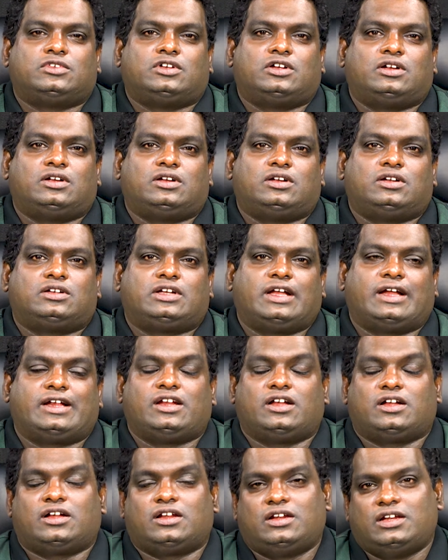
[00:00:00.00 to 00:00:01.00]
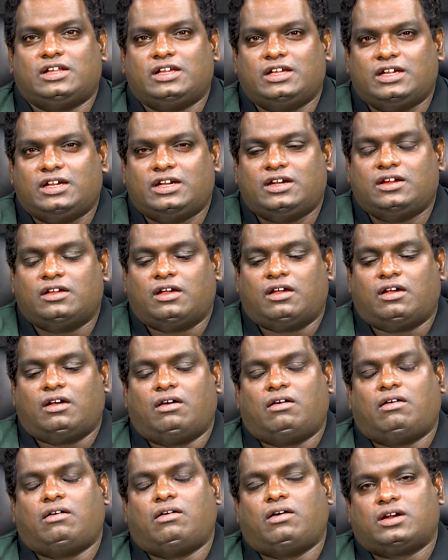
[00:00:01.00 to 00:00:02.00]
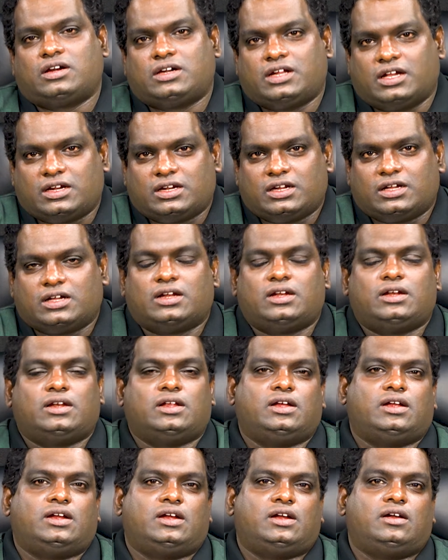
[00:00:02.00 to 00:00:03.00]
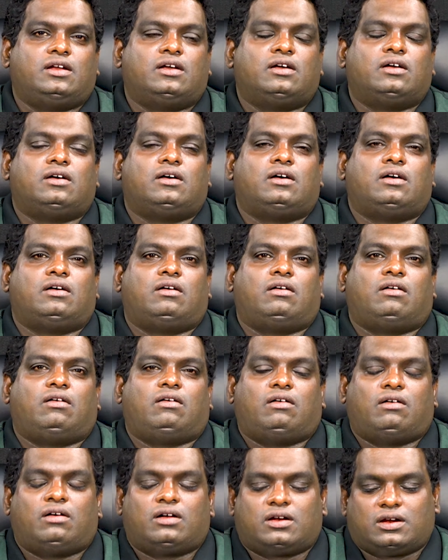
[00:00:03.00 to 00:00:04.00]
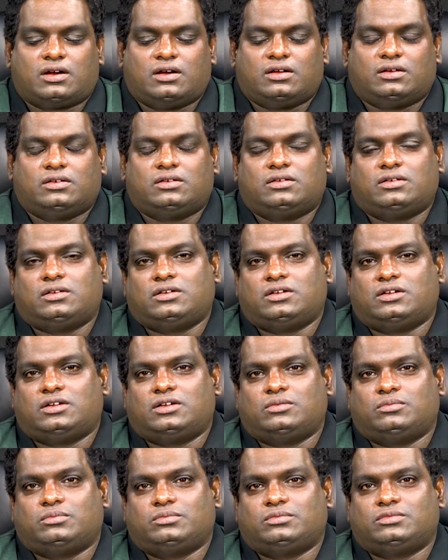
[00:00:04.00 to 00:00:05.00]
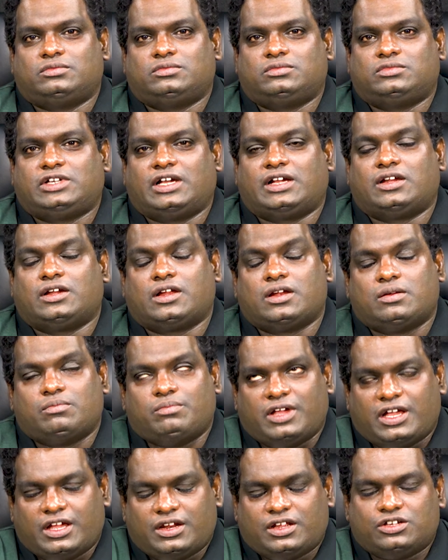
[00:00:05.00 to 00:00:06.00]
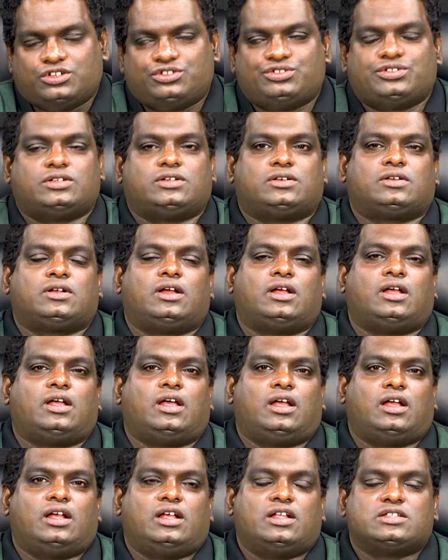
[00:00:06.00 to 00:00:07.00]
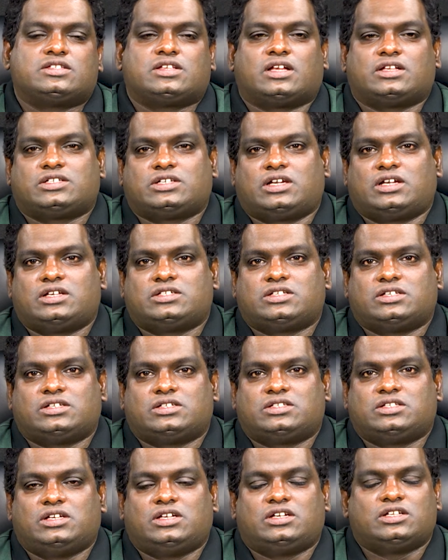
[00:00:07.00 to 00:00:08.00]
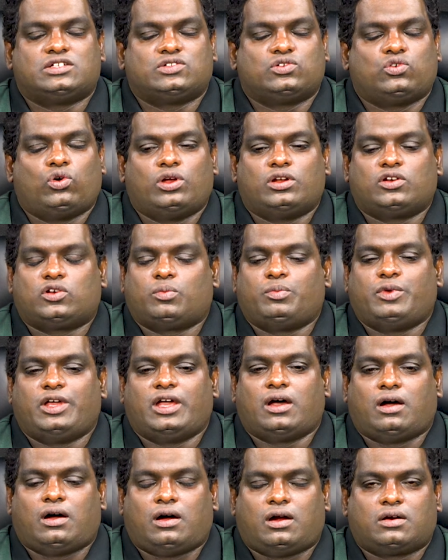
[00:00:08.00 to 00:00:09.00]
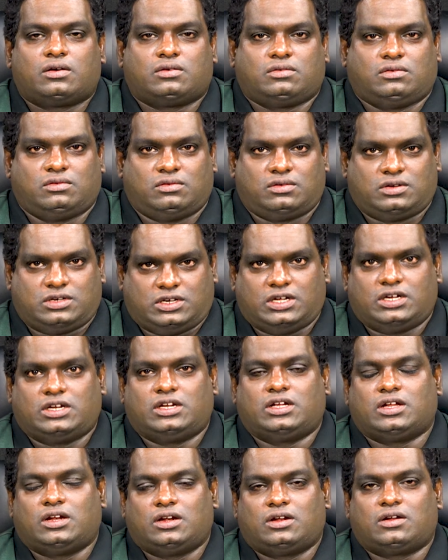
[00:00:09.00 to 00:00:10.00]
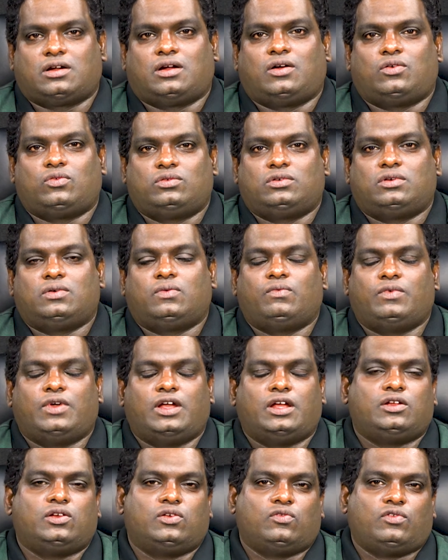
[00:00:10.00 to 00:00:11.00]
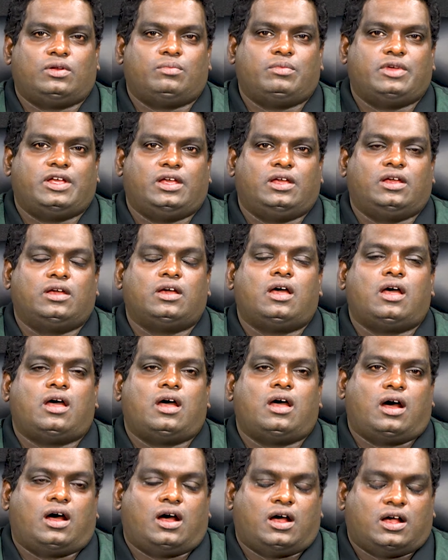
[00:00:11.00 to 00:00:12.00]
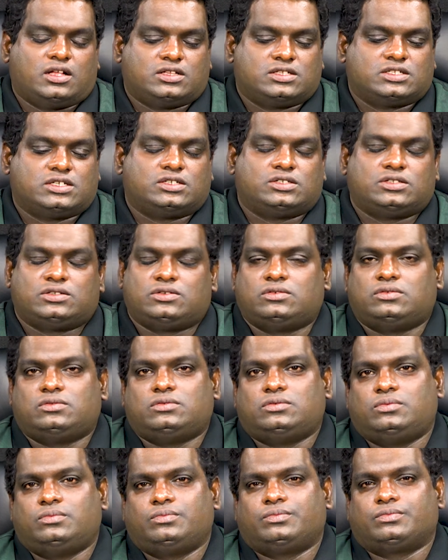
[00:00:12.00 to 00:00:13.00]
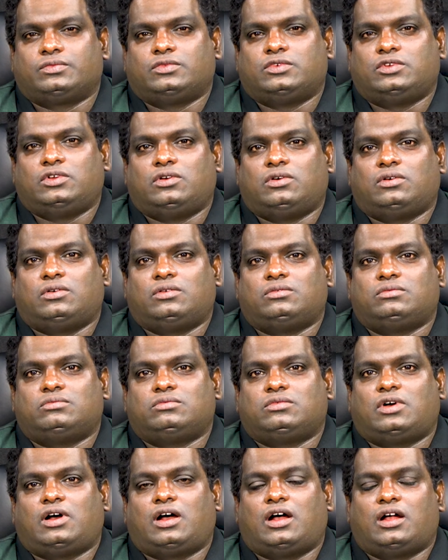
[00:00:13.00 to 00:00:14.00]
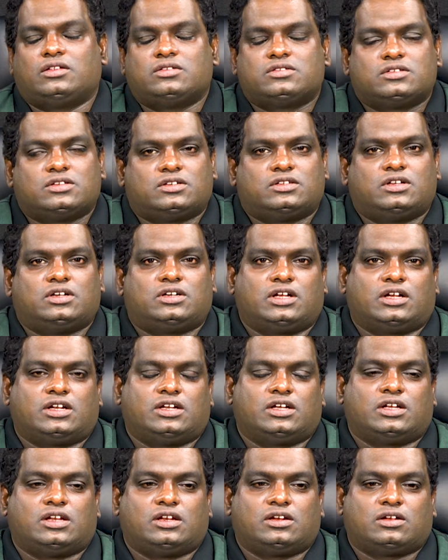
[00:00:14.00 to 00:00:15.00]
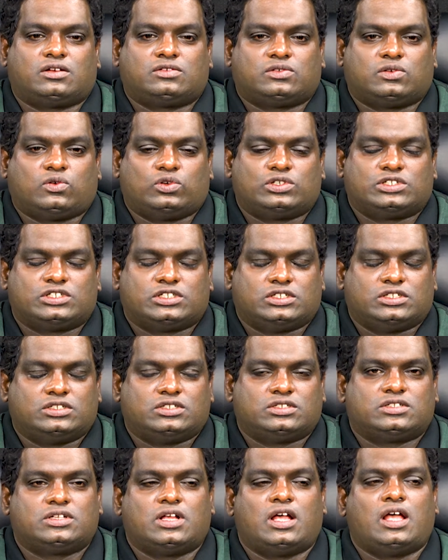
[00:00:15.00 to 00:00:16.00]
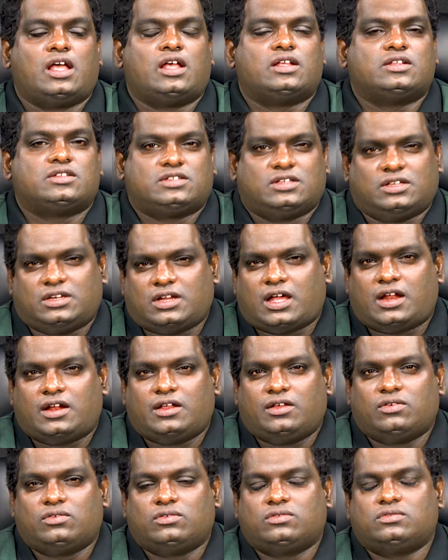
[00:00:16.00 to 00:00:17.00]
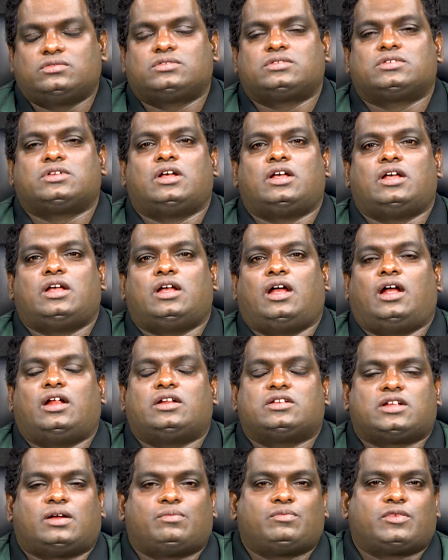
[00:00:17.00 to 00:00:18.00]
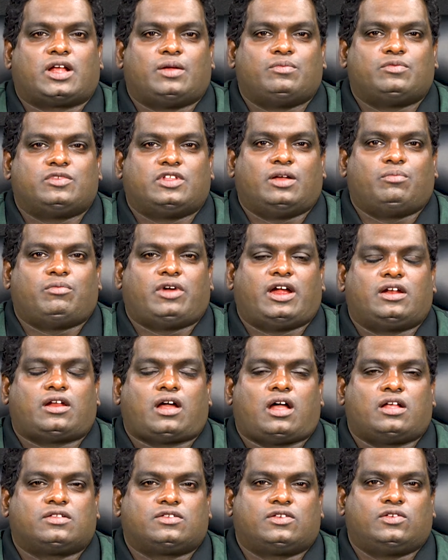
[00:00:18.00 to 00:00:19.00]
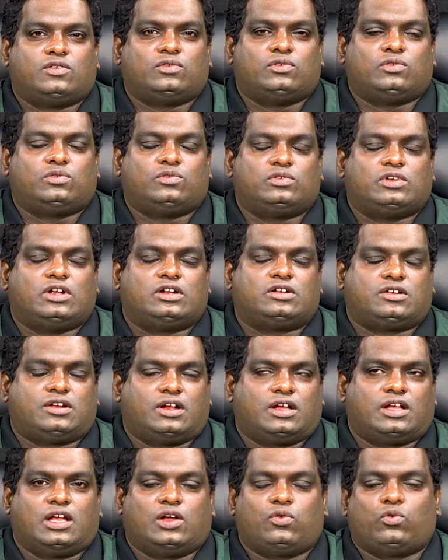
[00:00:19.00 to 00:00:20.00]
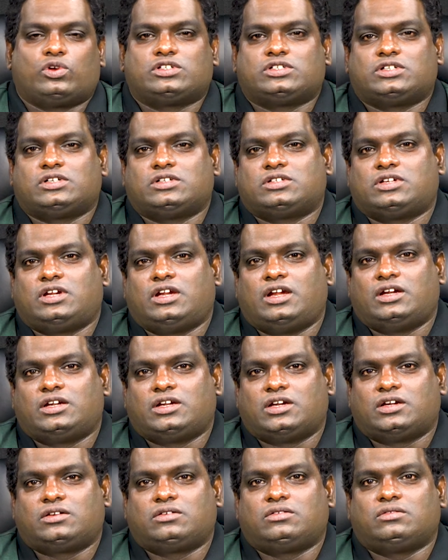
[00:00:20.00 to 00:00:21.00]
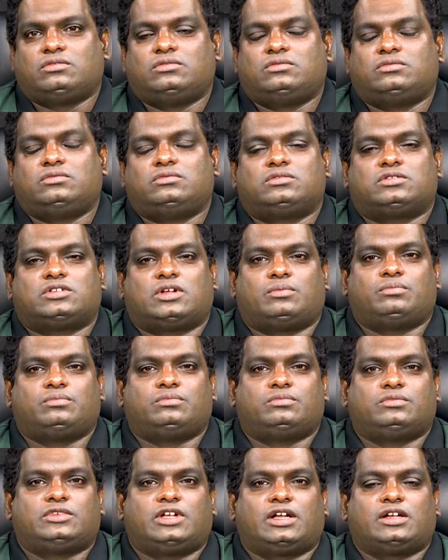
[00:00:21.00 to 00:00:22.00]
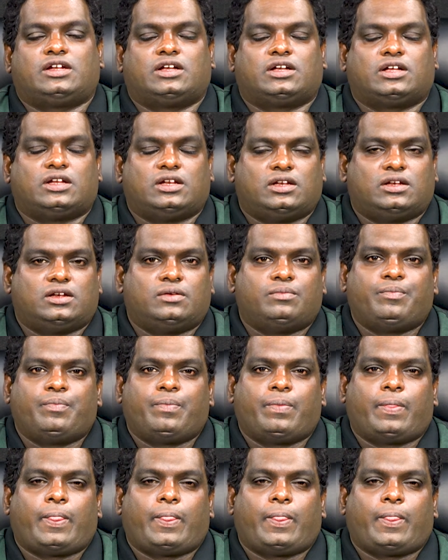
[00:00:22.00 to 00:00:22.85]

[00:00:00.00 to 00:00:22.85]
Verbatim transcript: uh, technical lead or technical lead or um, technical manager, in such cases it is going to be a hardcore technical round where you will be asked to, you know, answer the technical questions, scenarios, and sometimes they might ask you uh, tricky questions related to some technical